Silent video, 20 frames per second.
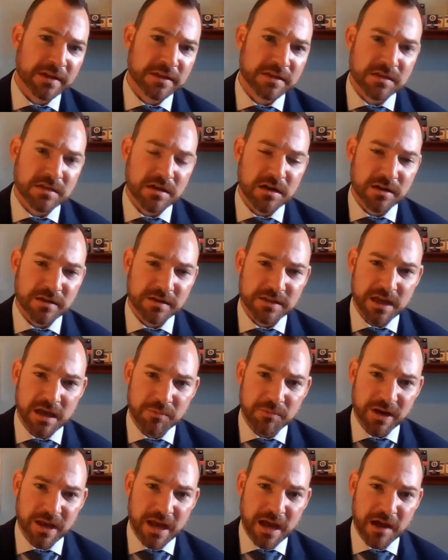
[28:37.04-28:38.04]
that's all the
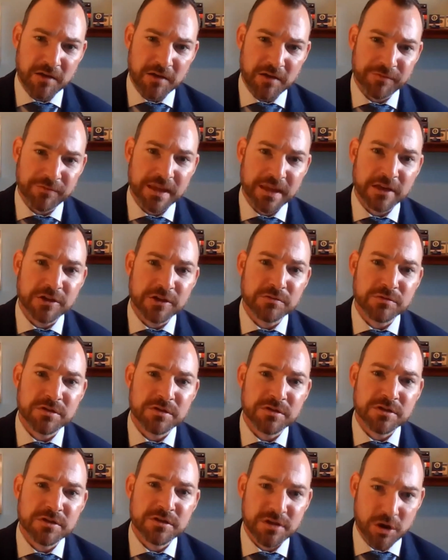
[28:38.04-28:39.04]
time we have. Thank you
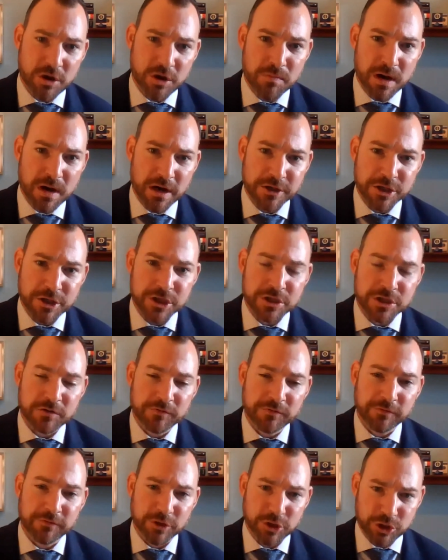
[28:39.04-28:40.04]
so much
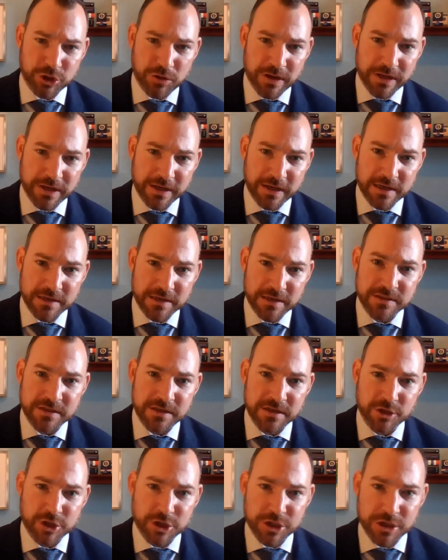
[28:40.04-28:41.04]
for joining us
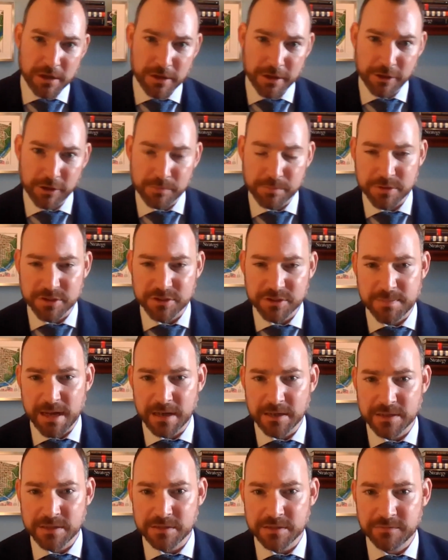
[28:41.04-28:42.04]
and sharing your
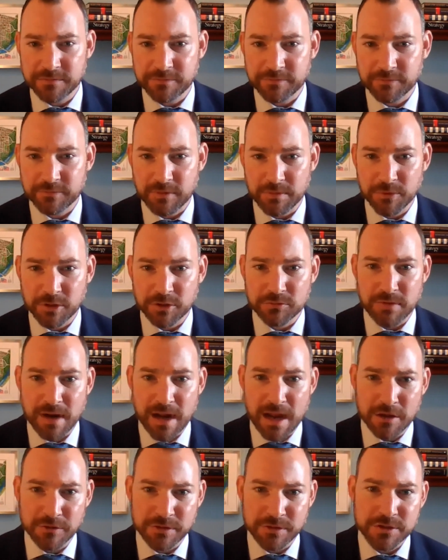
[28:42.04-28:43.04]
perspective from the
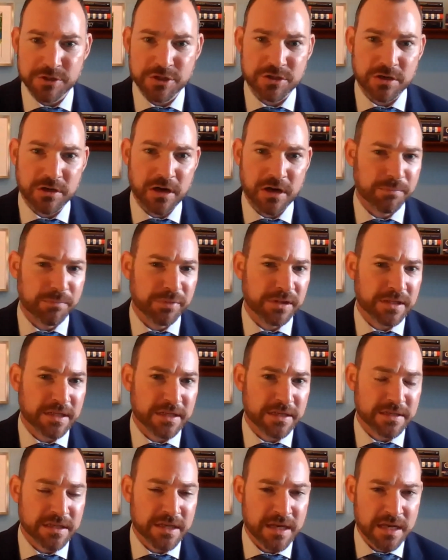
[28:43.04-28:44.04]
ground. Sir,
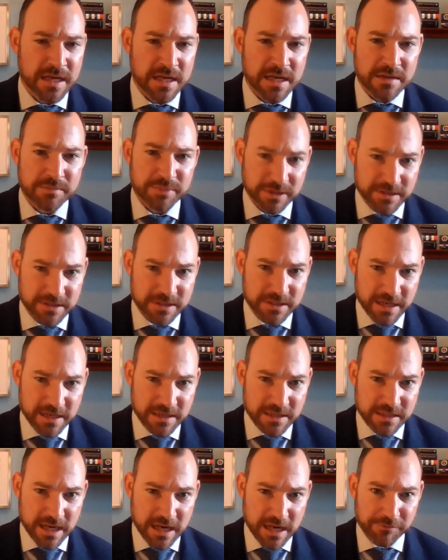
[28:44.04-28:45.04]
please stay
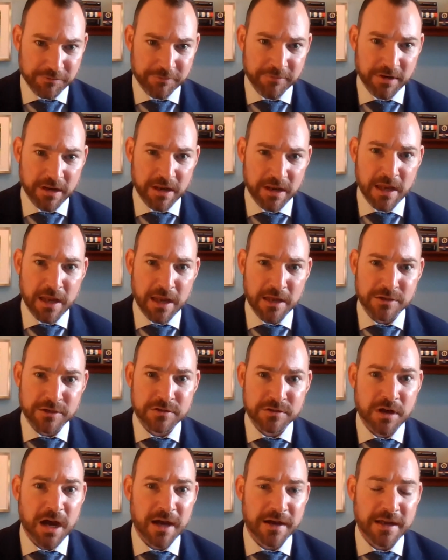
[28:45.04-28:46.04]
safe and
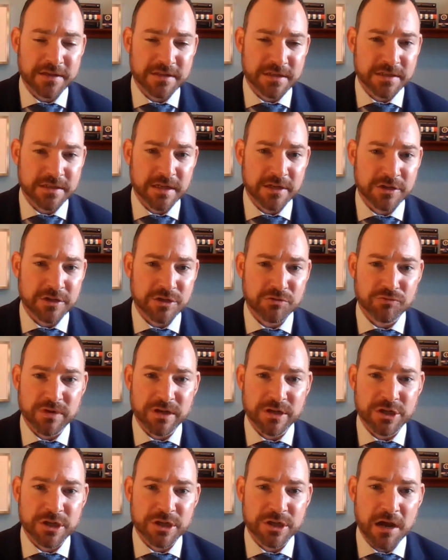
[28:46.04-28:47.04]
do not hesitate to
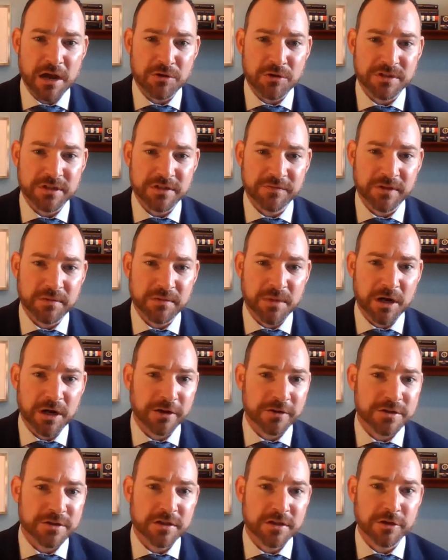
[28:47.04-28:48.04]
reach out if the
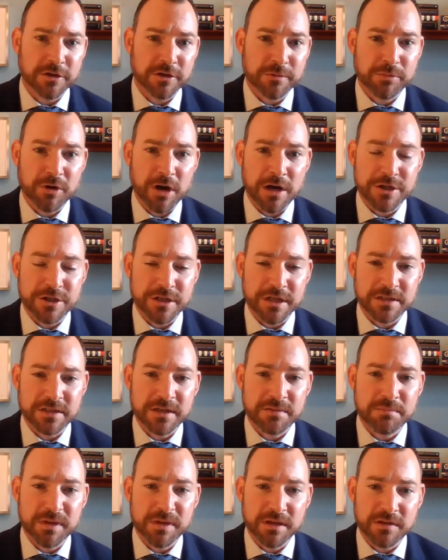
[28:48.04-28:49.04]
American Security Project
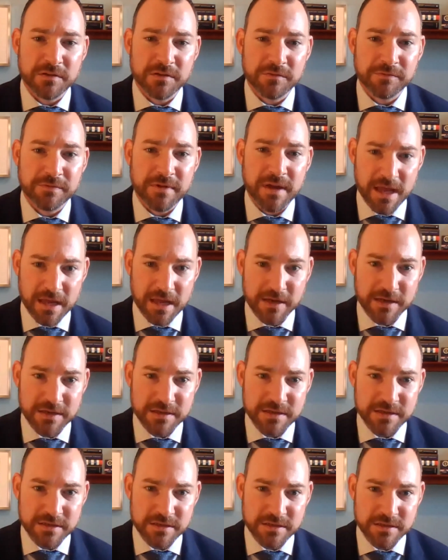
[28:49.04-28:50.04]
can be of any
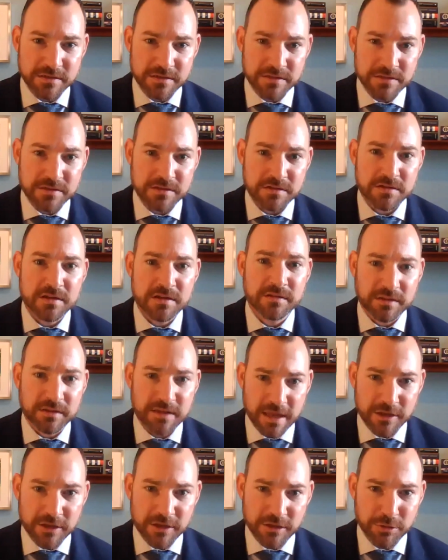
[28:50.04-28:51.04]
assistance.
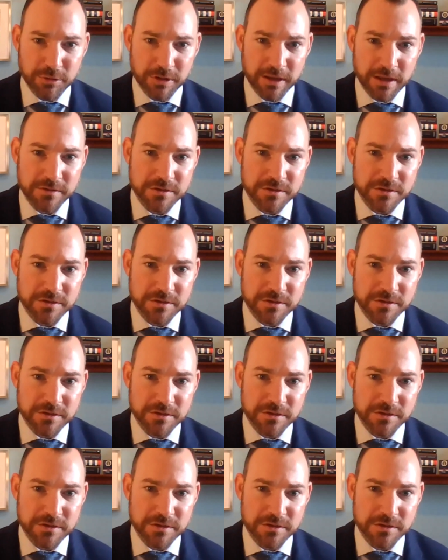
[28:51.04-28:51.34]
Thank you again.